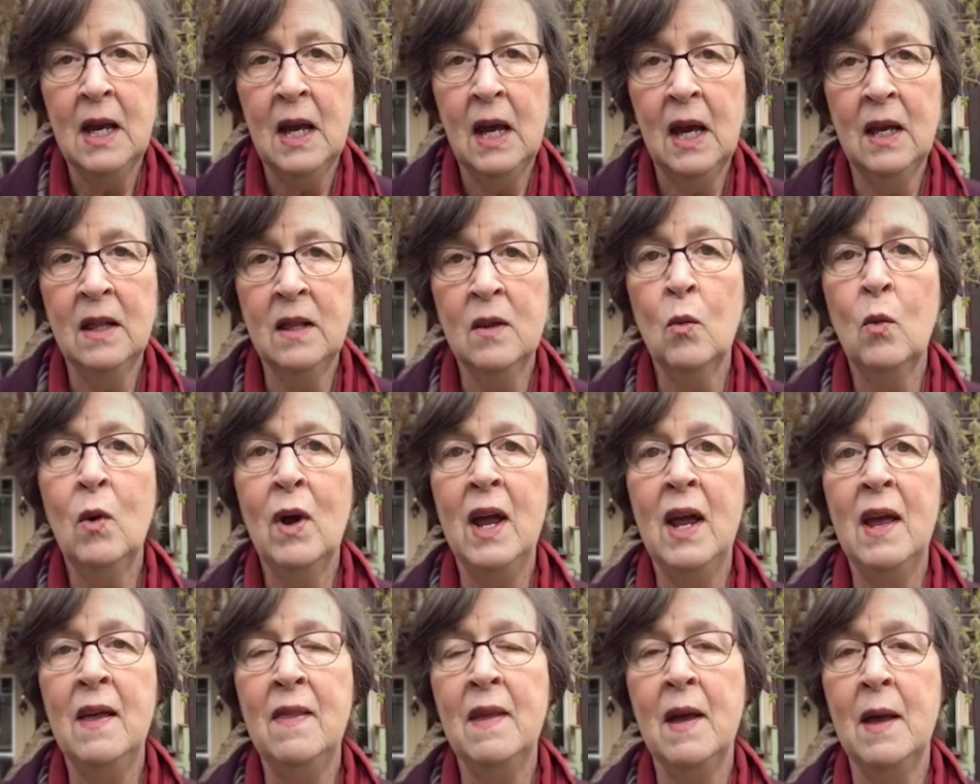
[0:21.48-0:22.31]
and the
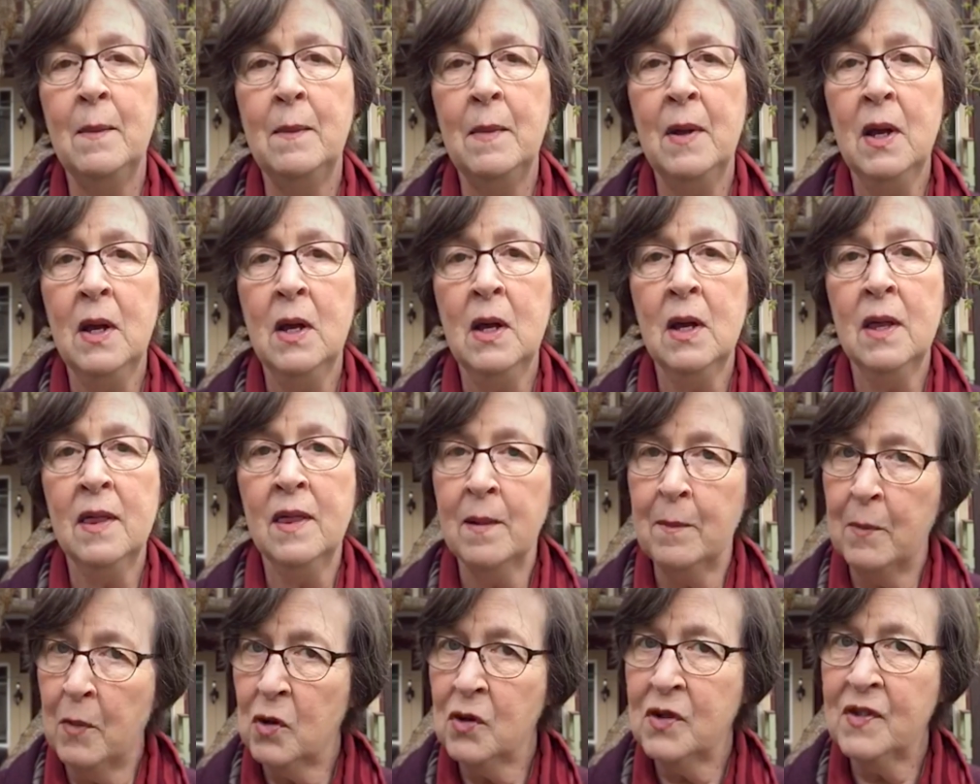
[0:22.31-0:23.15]
way that
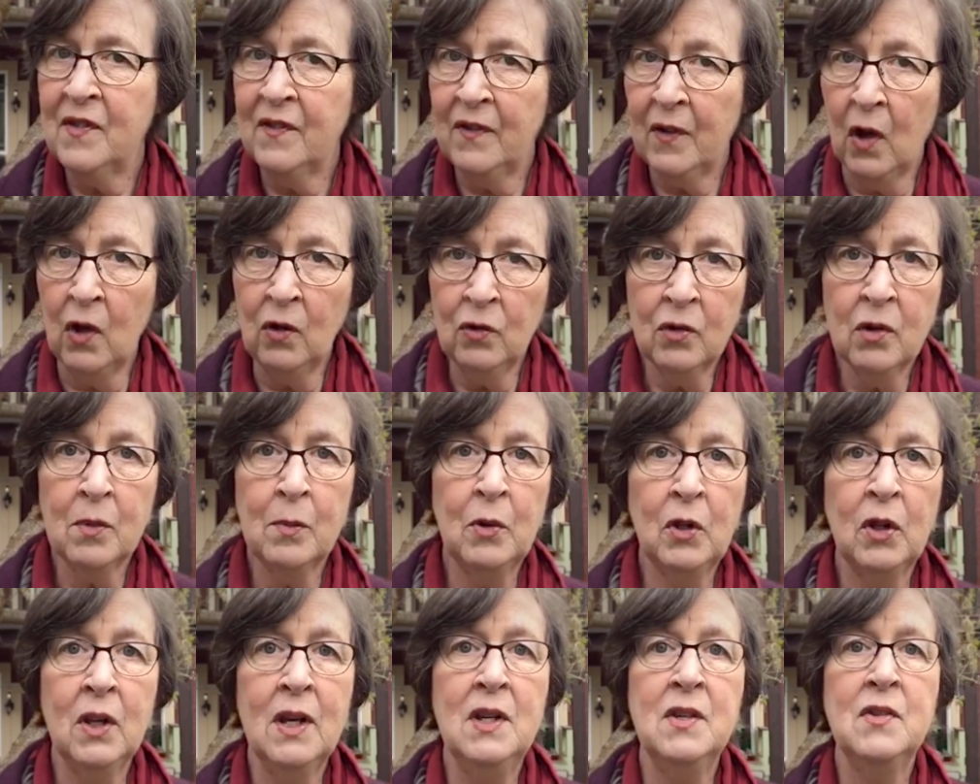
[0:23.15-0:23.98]
the most
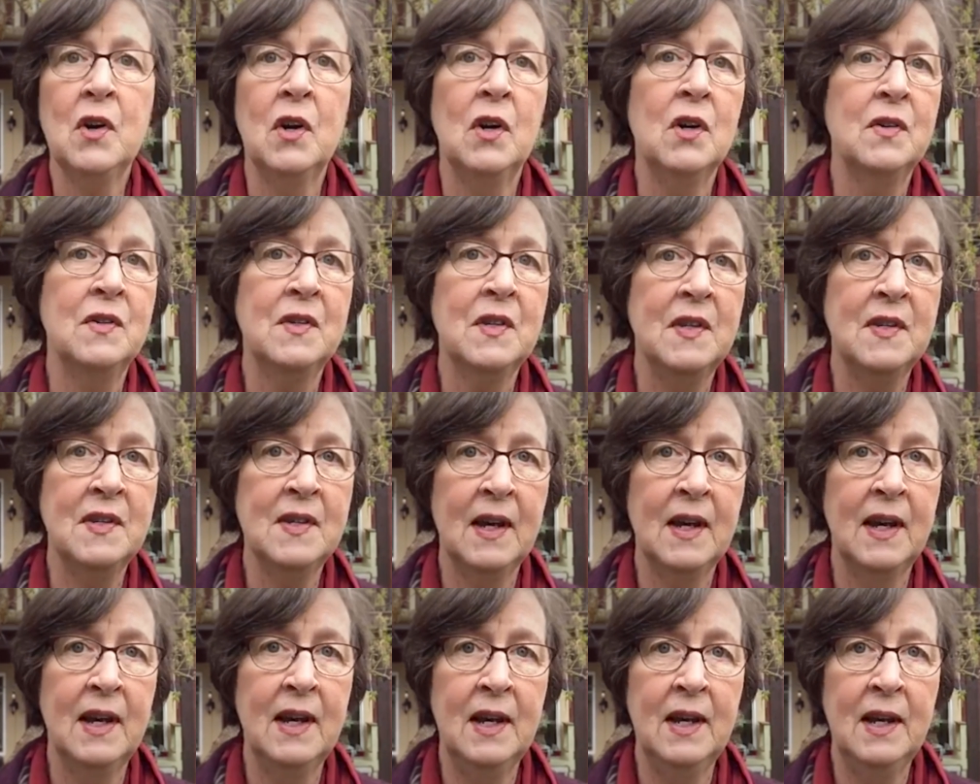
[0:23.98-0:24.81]
vulnerable in our
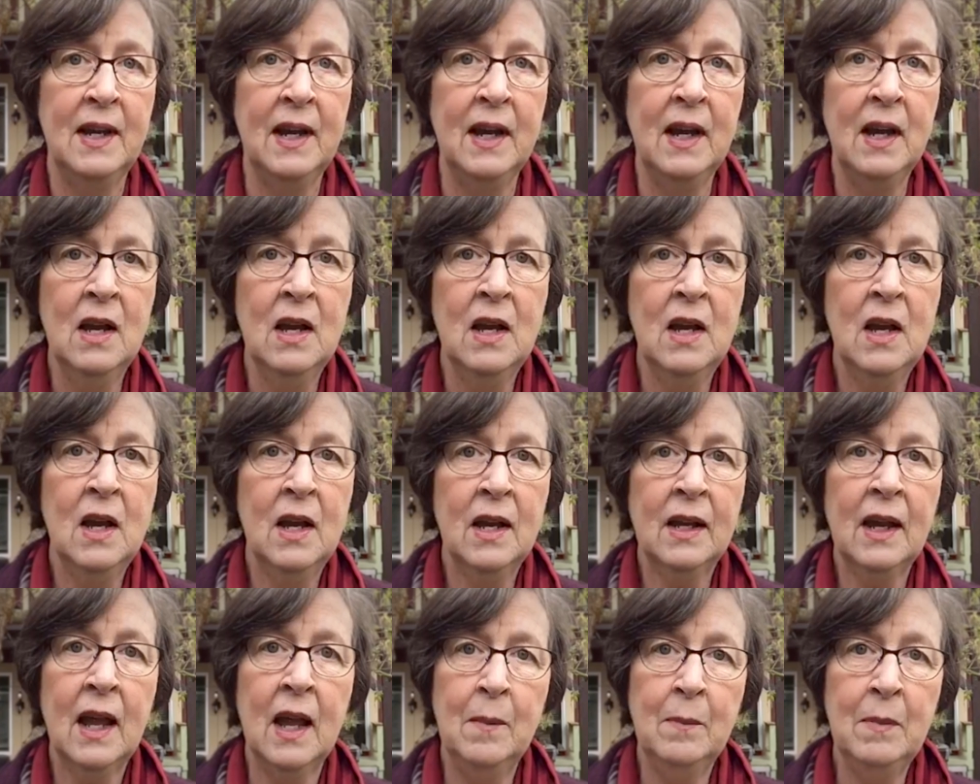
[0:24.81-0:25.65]
society
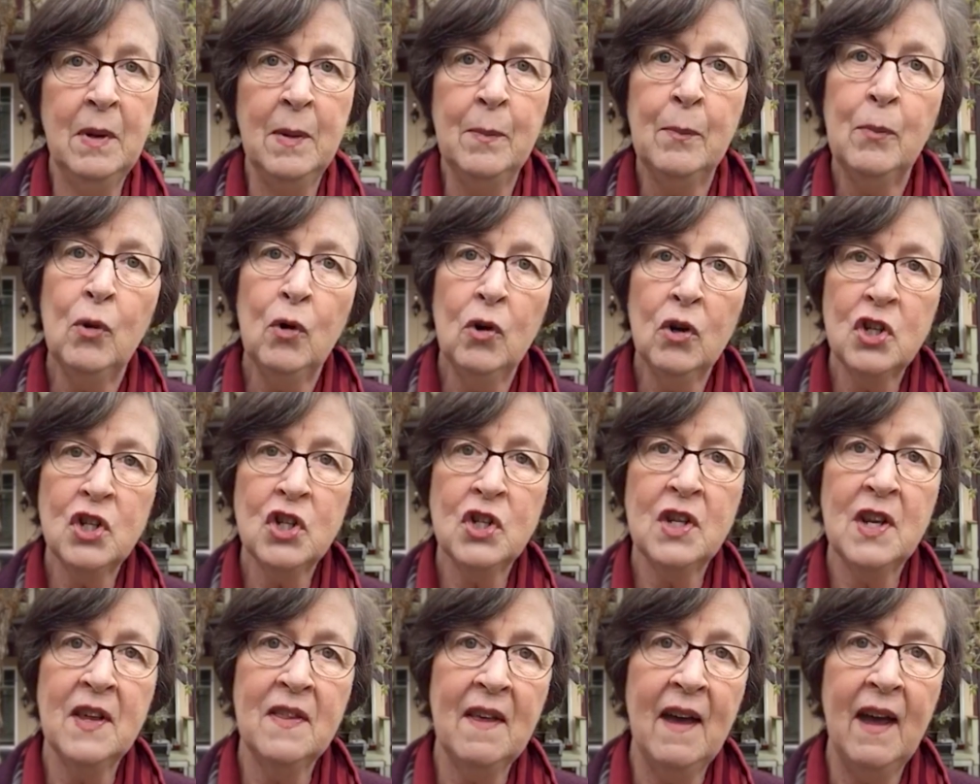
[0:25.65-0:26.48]
can be pushed
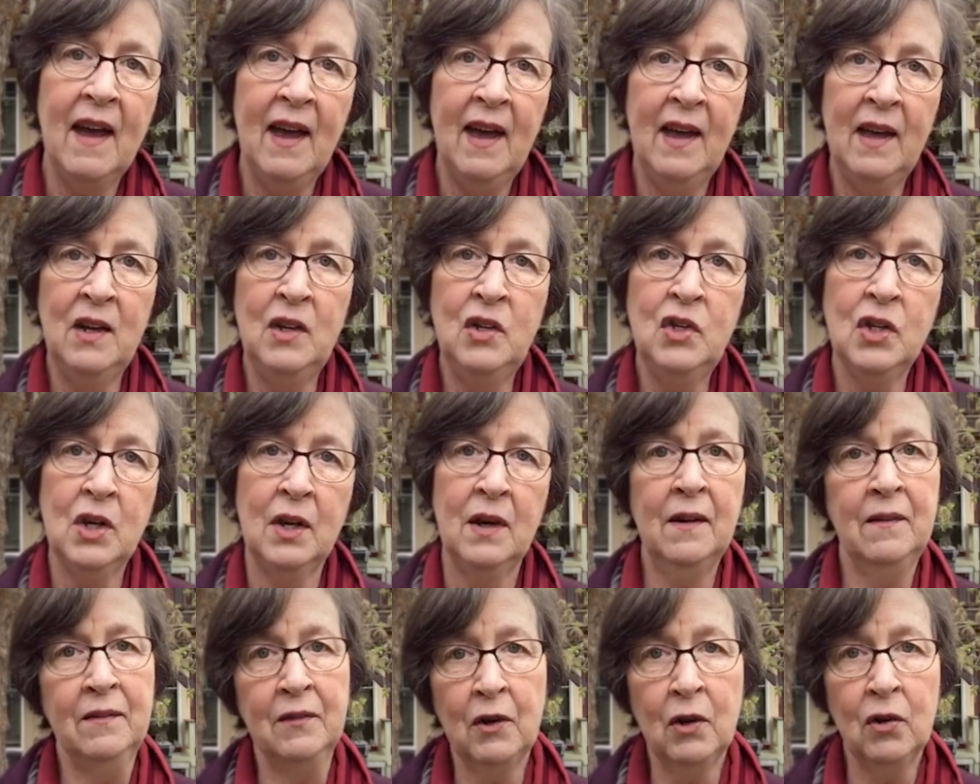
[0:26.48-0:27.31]
to the edge
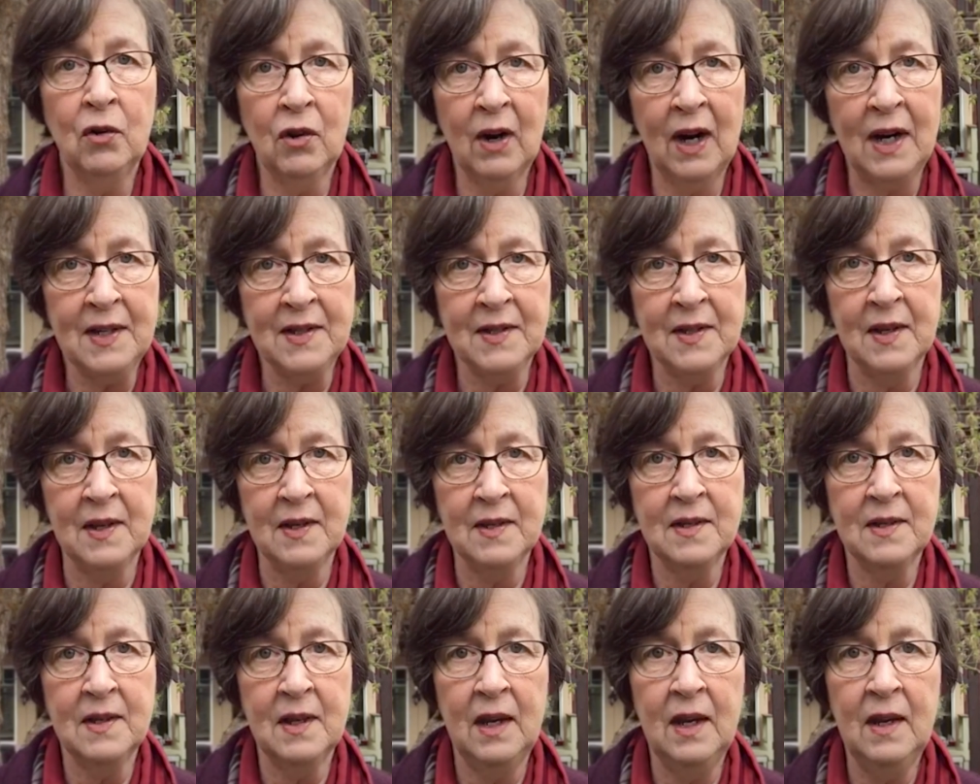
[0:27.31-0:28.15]
of
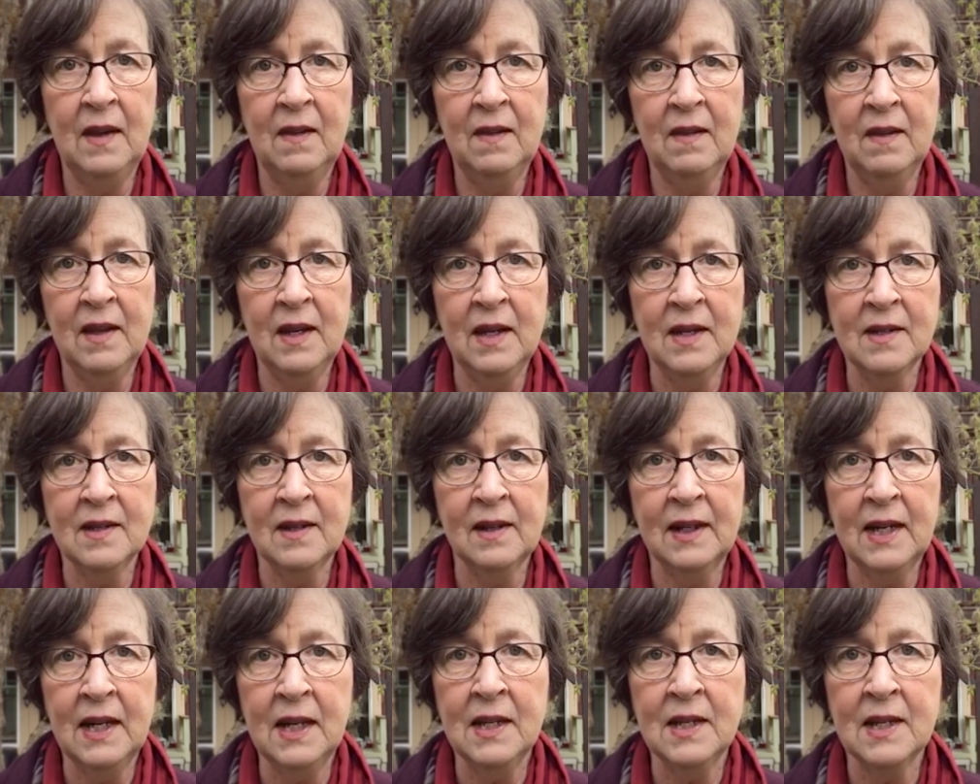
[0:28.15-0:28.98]
crisis in these
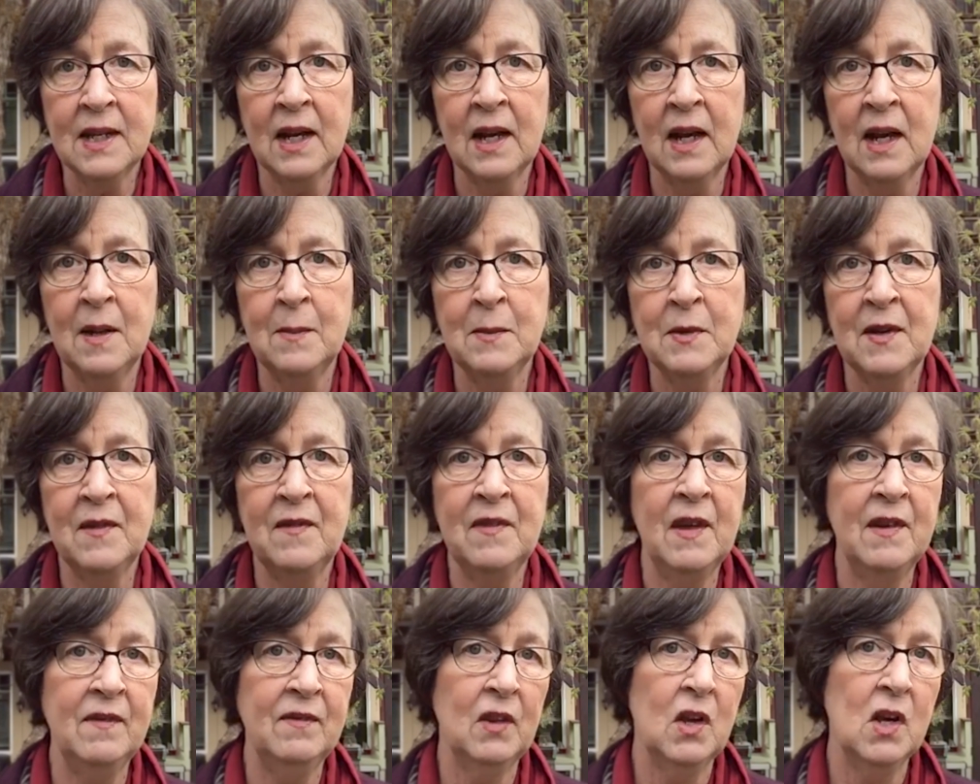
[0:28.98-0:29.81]
lean times if
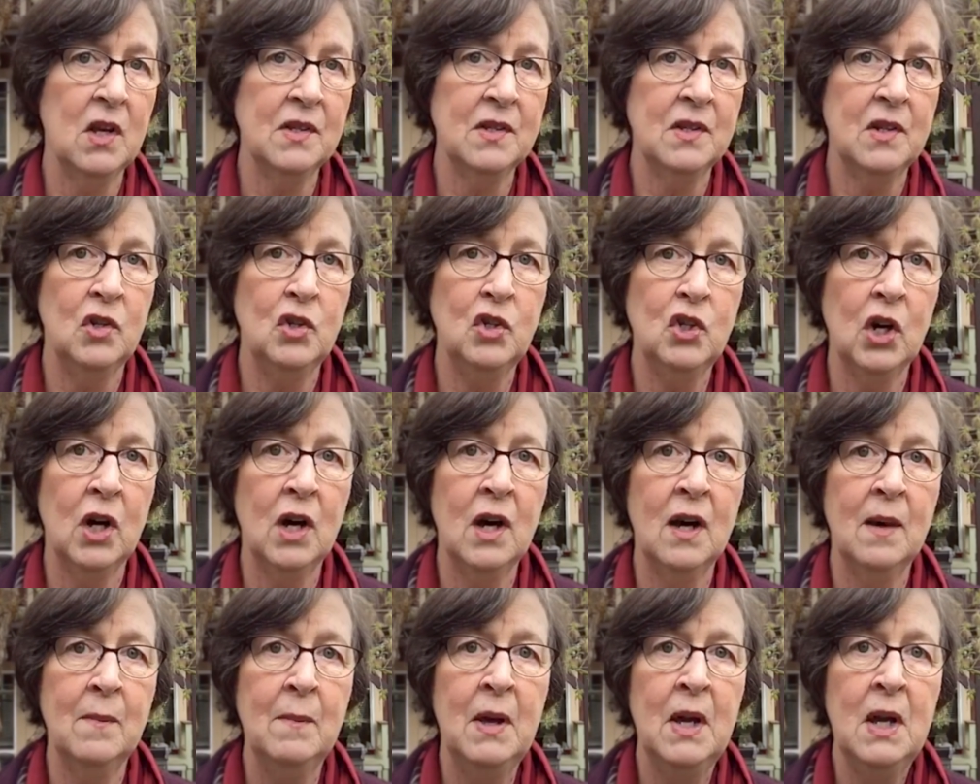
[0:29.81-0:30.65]
they've lost a
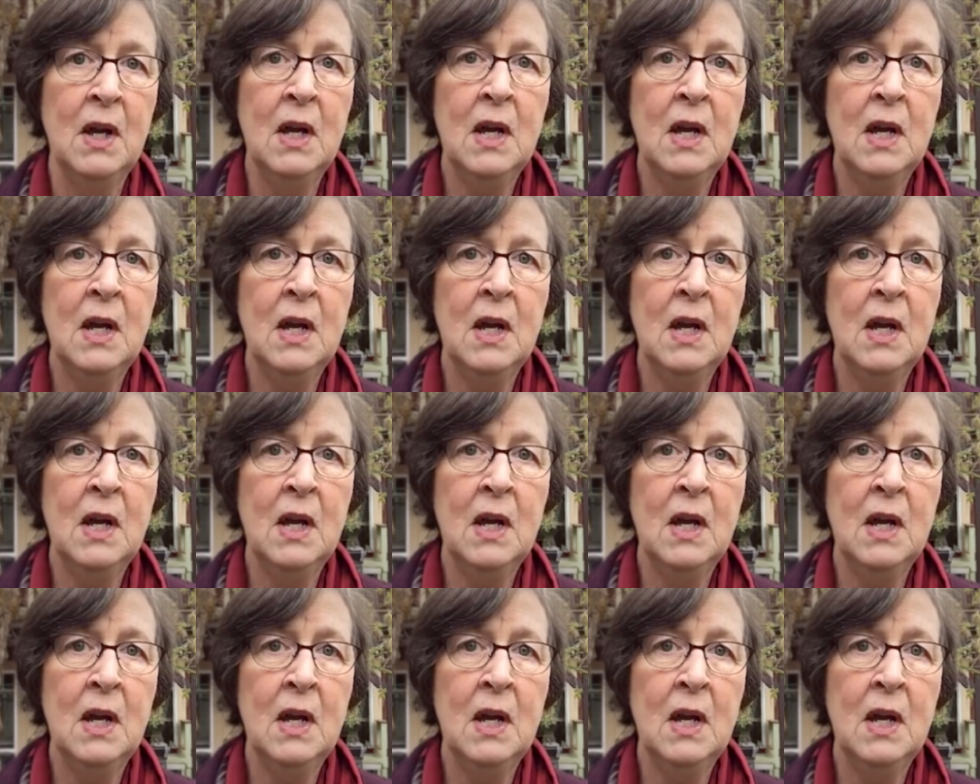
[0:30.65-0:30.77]
job,